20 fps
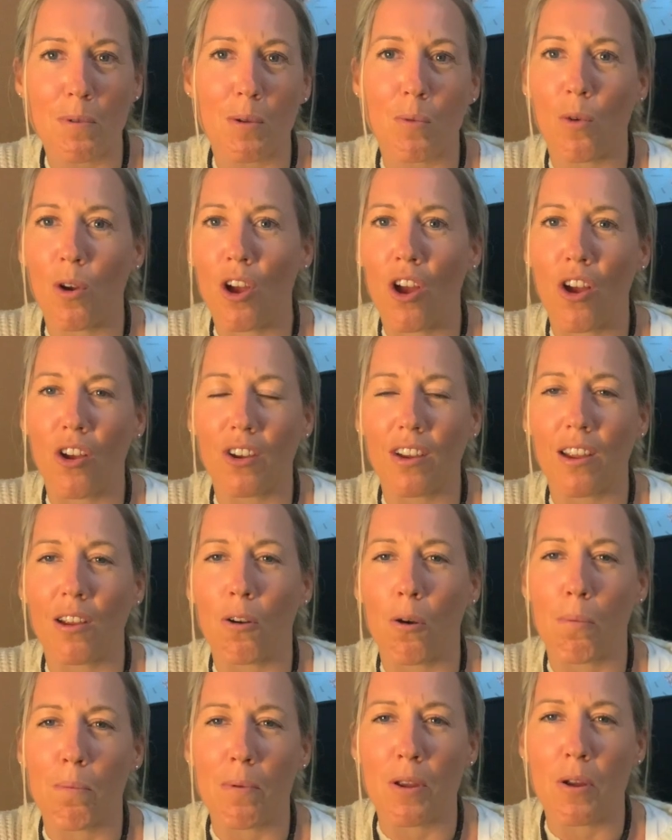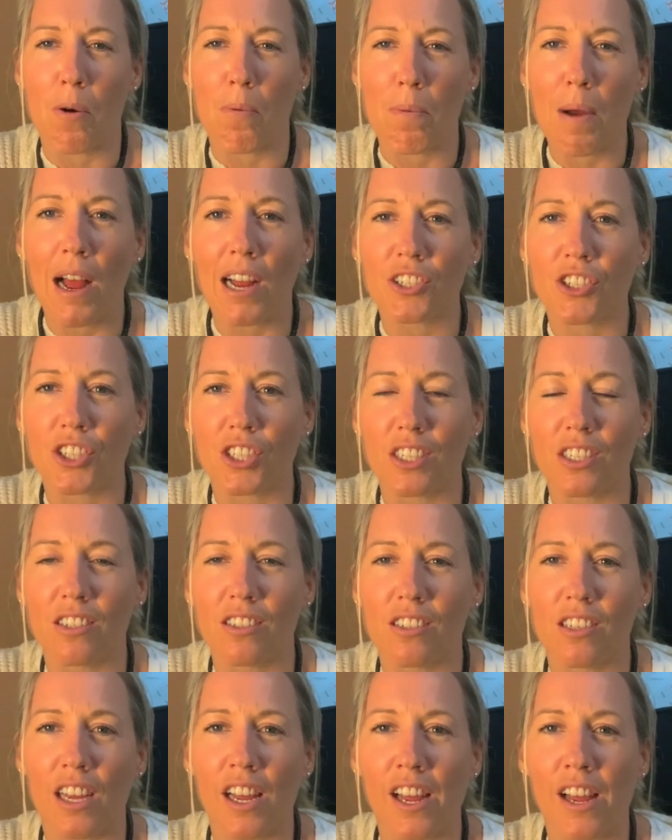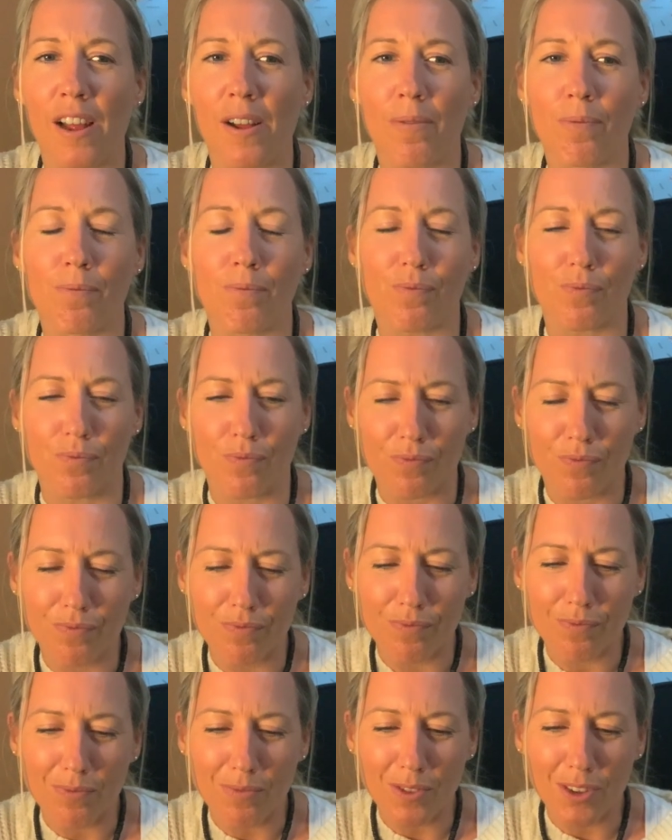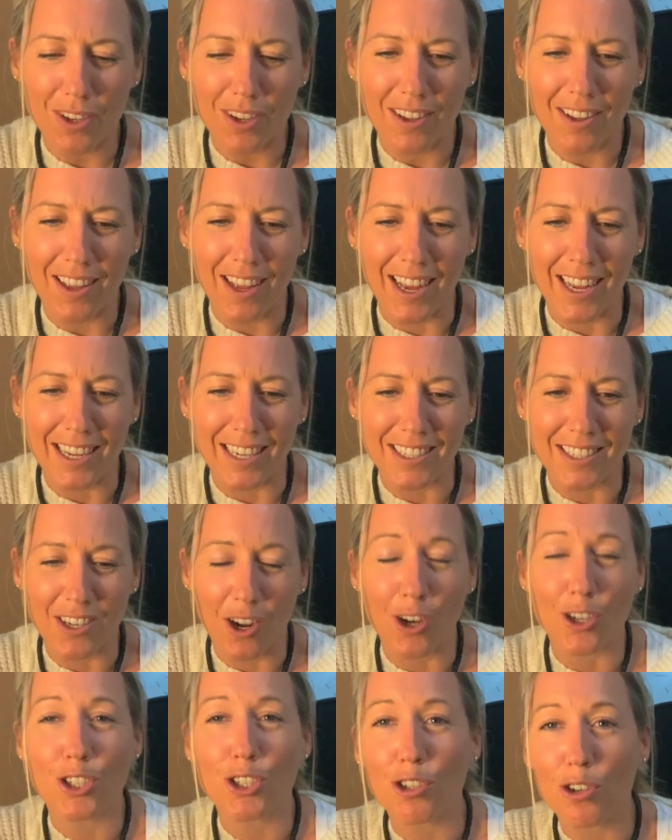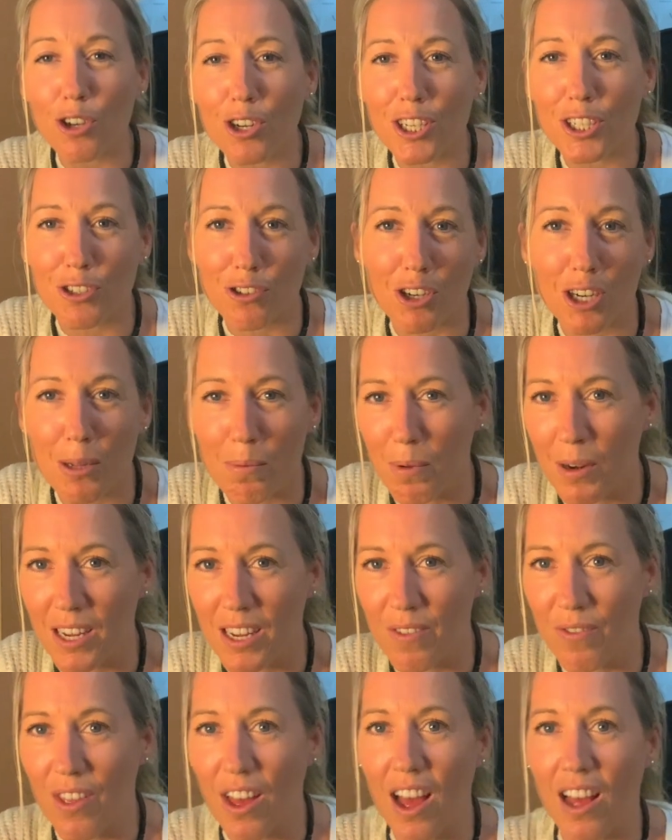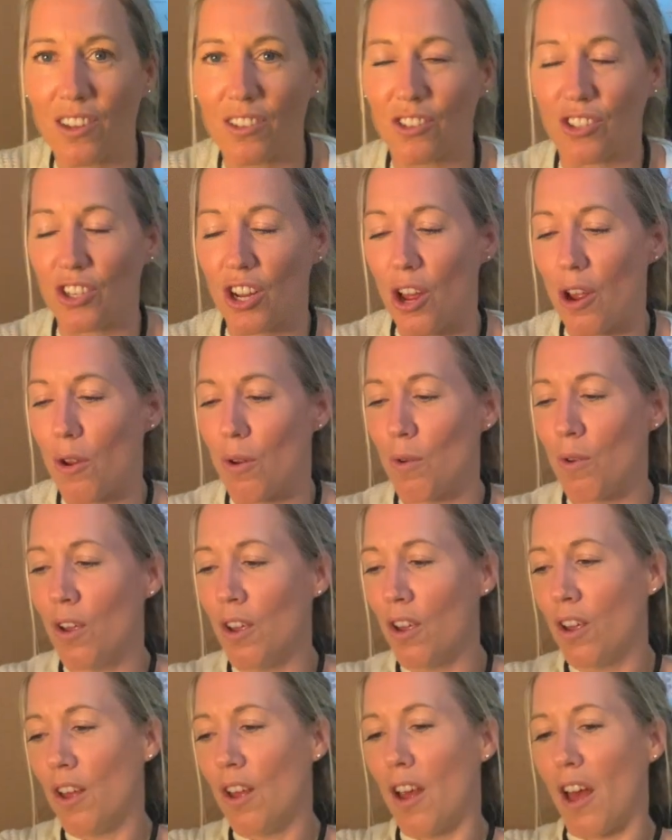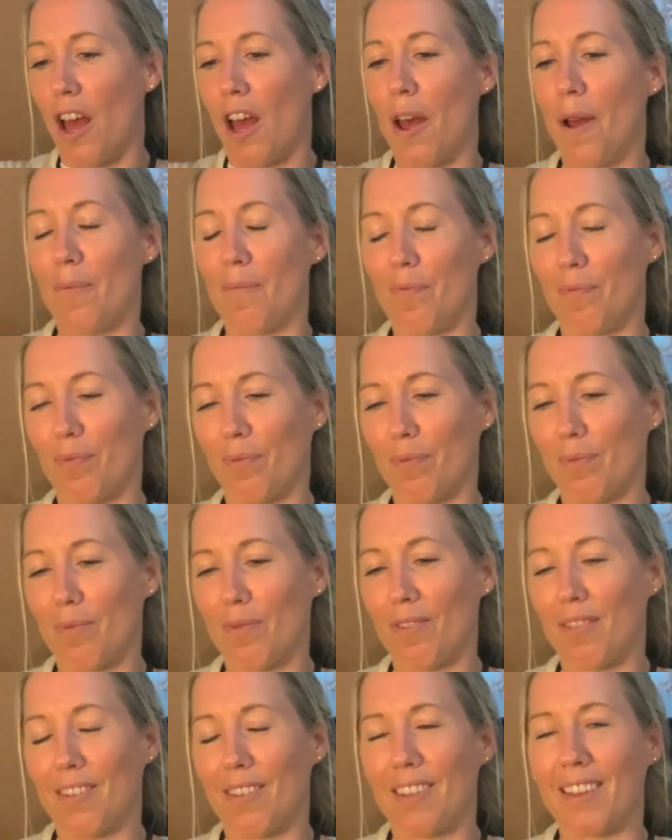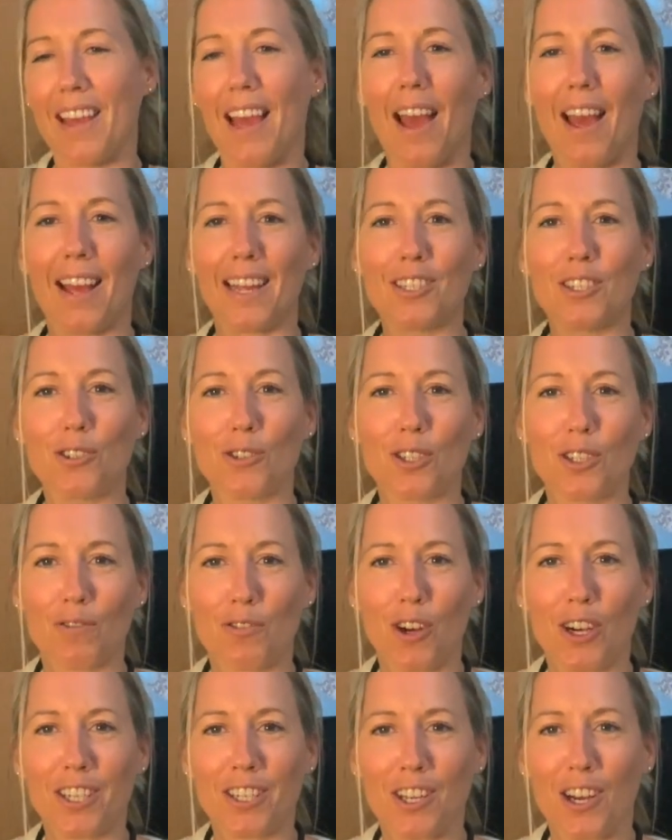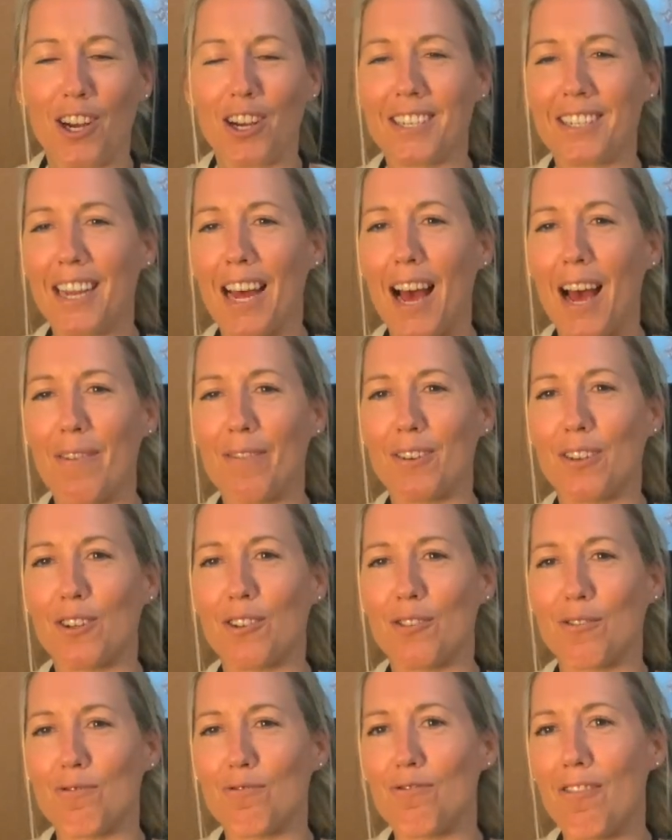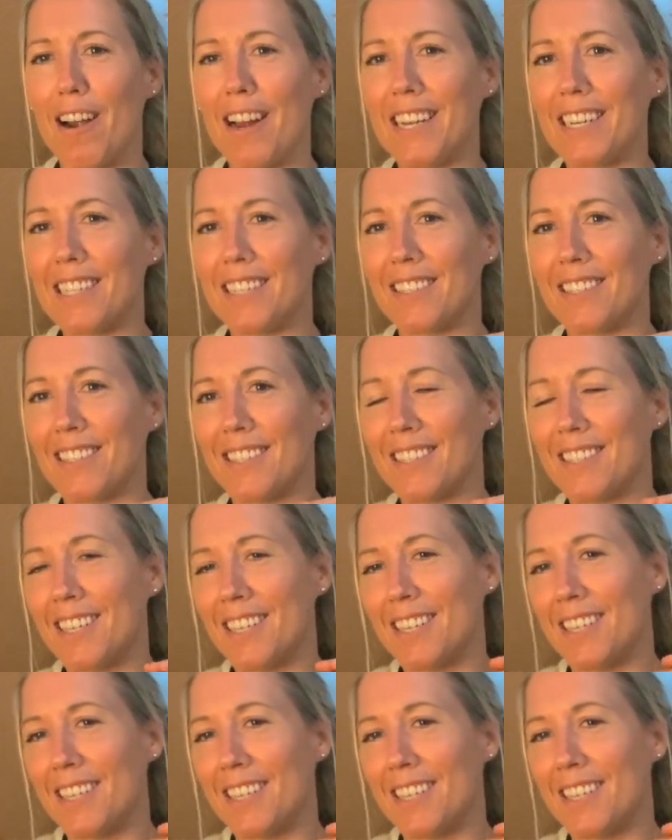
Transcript: work, it will be your passion. And I truly believe that. So yeah, enjoy the ride, guys. Have a great